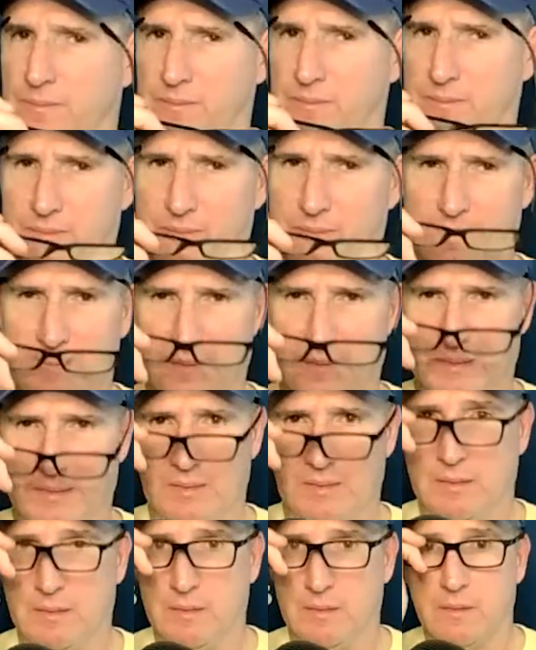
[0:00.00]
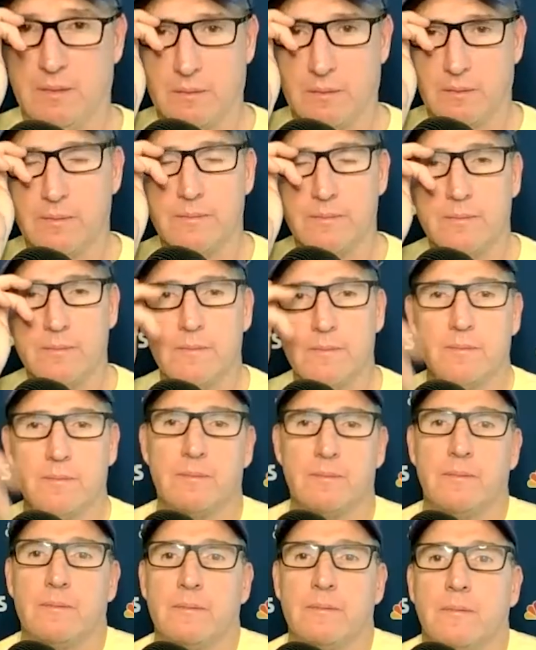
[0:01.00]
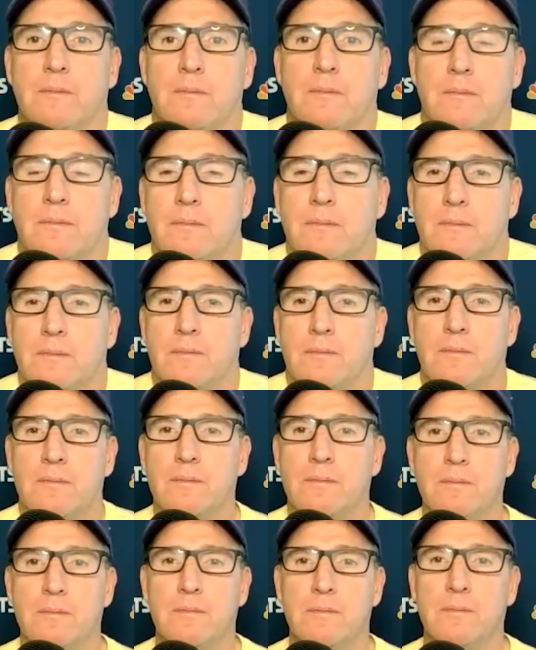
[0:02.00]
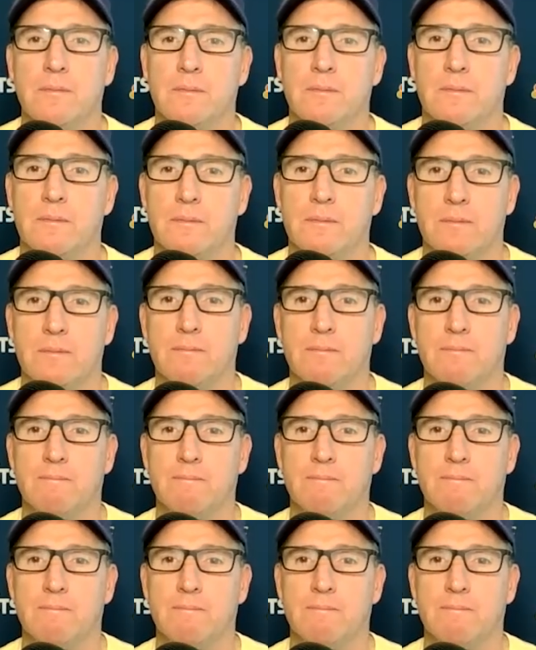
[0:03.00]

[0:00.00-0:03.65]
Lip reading: The person shown says nothing.